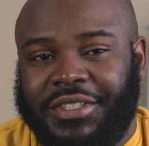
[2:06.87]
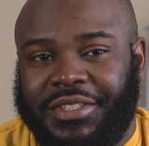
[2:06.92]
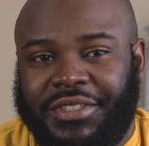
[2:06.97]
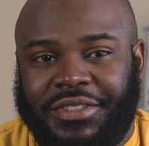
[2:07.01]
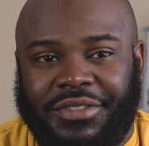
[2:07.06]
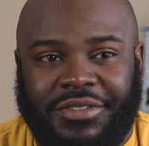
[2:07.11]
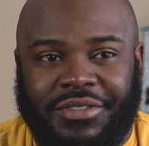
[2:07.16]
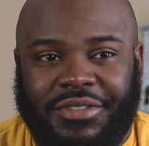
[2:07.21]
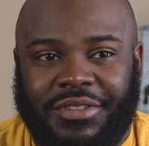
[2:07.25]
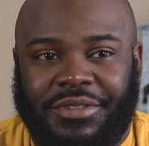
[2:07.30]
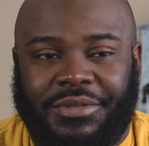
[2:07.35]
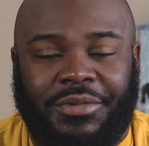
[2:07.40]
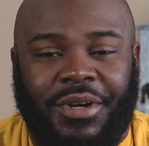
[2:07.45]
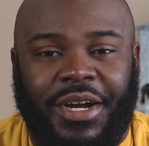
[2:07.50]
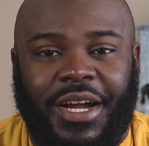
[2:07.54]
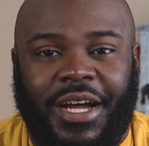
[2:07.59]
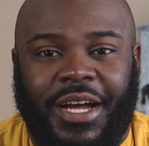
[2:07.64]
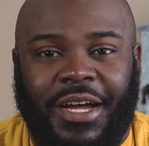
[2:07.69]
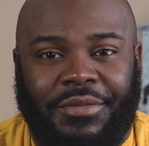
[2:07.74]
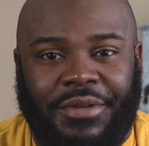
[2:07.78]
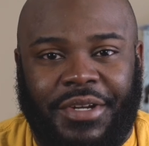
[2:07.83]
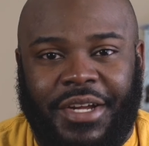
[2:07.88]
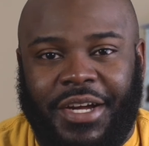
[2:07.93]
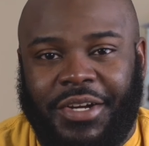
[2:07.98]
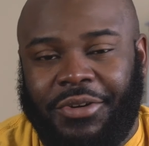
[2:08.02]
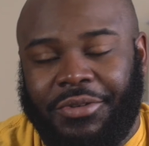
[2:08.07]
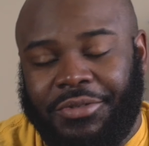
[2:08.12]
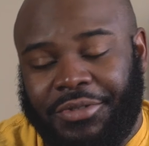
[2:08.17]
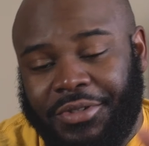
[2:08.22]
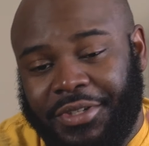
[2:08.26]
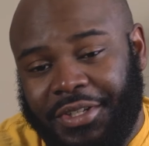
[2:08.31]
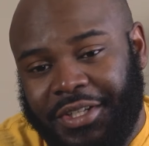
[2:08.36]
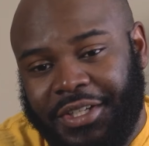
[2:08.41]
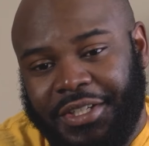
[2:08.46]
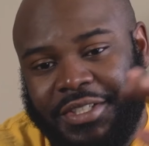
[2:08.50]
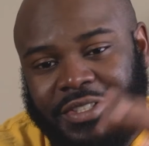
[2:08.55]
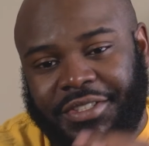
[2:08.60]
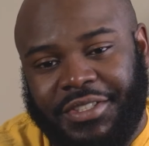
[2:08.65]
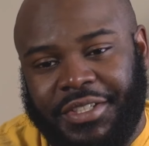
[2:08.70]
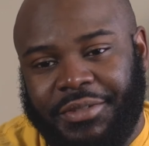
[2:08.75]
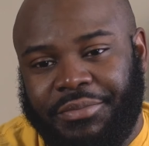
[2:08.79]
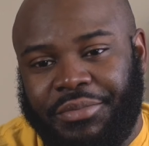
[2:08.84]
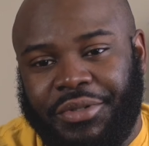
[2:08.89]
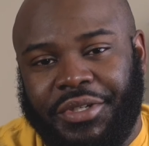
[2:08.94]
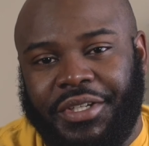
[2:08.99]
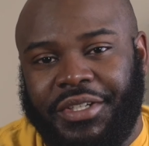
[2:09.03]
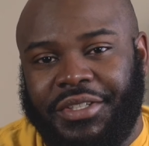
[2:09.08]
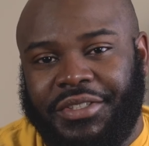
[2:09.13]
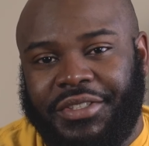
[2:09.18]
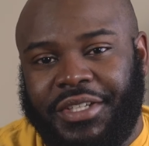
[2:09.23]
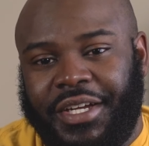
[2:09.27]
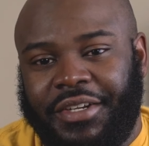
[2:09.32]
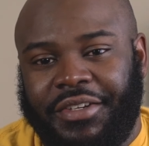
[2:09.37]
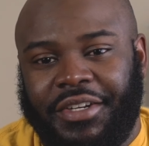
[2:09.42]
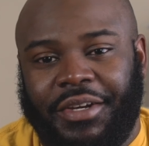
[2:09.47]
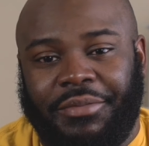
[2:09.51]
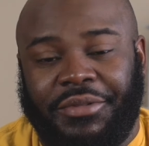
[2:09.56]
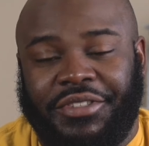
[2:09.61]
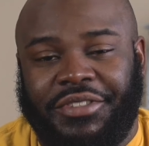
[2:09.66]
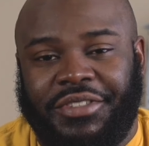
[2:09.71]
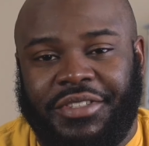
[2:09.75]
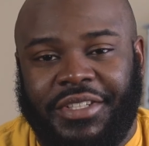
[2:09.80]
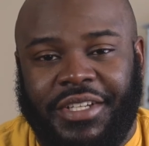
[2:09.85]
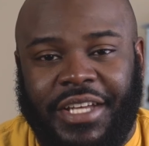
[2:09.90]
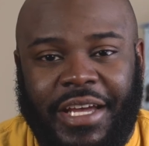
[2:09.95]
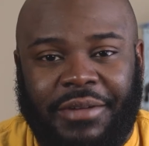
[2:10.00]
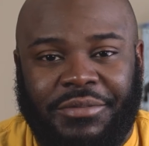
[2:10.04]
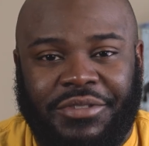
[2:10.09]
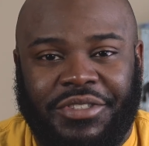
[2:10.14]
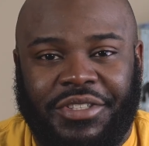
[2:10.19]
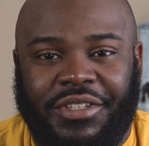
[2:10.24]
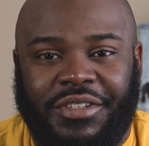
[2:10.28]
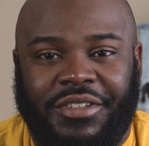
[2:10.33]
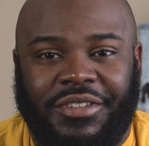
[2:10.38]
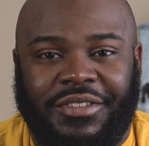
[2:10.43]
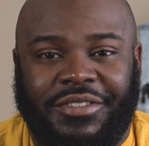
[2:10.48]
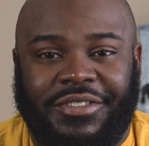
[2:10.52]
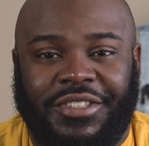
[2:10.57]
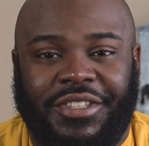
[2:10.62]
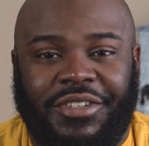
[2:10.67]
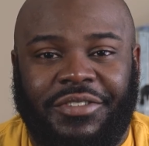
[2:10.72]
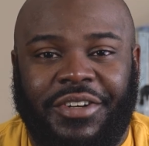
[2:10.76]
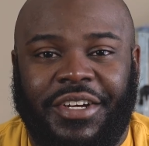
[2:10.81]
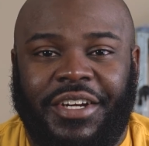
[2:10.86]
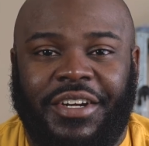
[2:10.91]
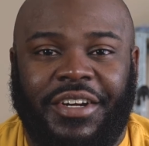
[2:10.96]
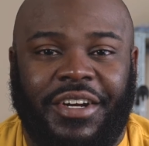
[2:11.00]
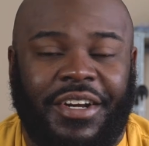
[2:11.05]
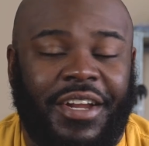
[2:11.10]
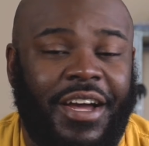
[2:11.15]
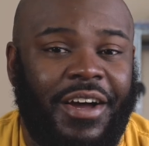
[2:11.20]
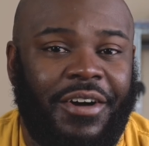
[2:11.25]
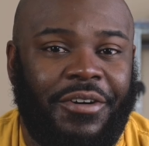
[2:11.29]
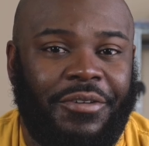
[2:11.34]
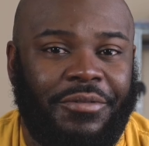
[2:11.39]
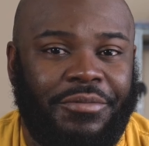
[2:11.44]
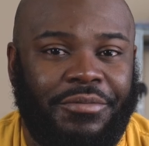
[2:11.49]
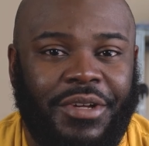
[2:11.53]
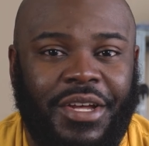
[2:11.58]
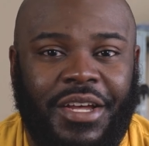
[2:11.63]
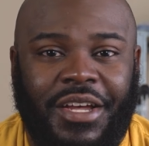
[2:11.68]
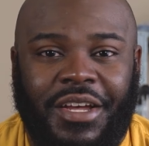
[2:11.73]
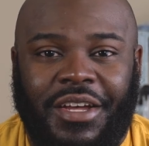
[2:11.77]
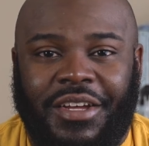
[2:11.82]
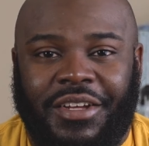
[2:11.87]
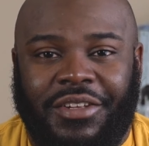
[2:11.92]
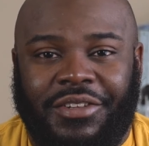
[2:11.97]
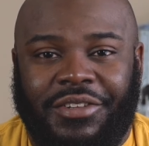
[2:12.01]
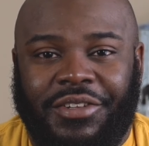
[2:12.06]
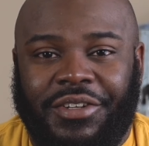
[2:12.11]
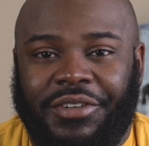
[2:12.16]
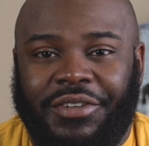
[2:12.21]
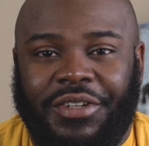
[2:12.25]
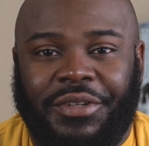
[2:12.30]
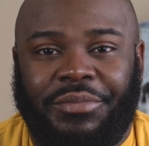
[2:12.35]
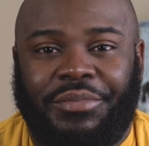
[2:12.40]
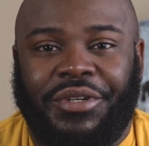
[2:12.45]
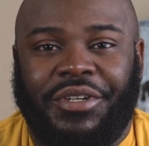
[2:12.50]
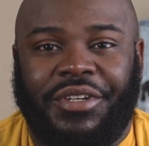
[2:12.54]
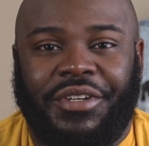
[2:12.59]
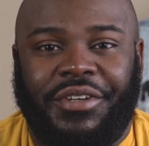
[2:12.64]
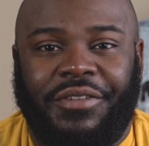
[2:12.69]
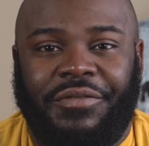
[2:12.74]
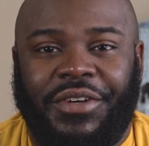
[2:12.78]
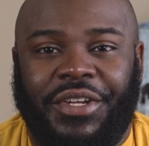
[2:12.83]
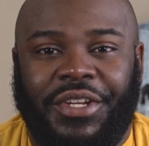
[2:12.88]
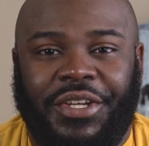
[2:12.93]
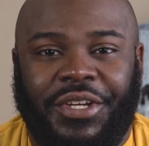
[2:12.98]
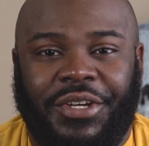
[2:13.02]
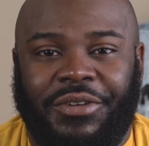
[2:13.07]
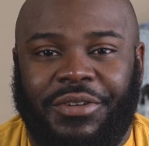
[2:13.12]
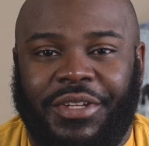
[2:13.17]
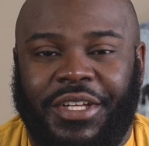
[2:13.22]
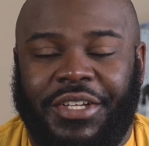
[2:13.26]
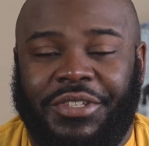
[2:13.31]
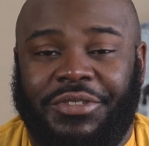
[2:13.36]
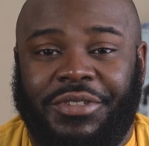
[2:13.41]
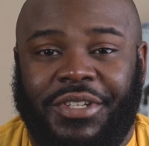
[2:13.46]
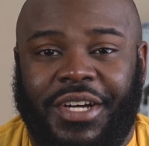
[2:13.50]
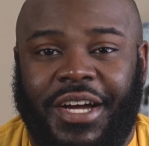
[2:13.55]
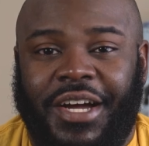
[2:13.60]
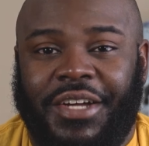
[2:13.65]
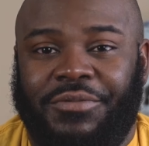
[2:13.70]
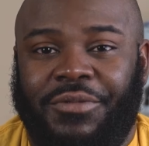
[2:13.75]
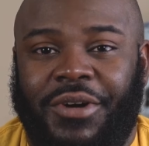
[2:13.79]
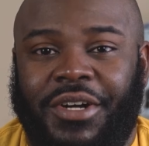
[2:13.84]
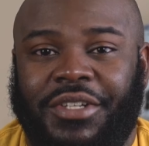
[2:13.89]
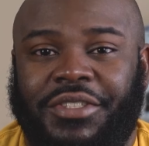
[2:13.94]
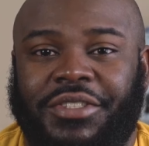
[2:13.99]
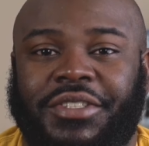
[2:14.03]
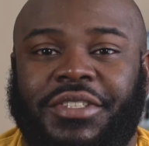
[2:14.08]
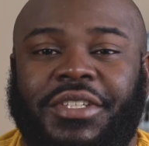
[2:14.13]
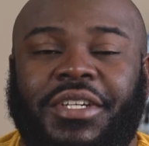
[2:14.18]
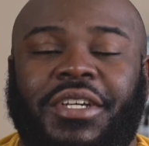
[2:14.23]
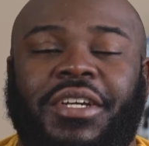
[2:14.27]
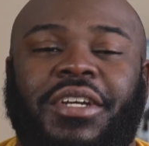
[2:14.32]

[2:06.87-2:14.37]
Just subscribe, and I'll go through the list and put inside number name gen generator, and I'll literally put in the video and let you guys watch it.